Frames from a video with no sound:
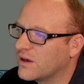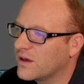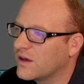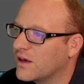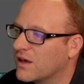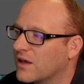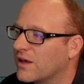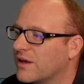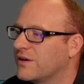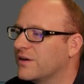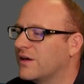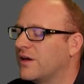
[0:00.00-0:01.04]

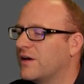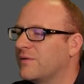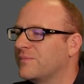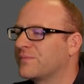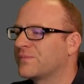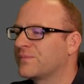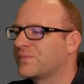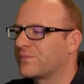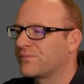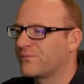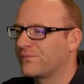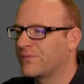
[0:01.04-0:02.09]
And
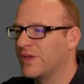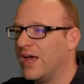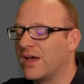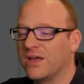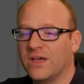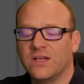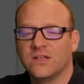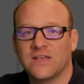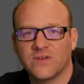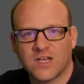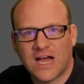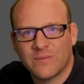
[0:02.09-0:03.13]
yeah, leave
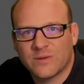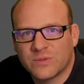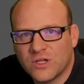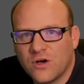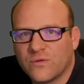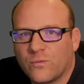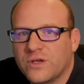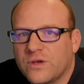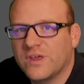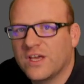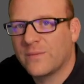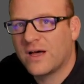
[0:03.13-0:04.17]
a comment below what you
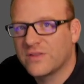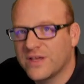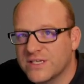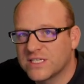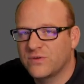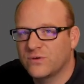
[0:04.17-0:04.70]
think about this, if you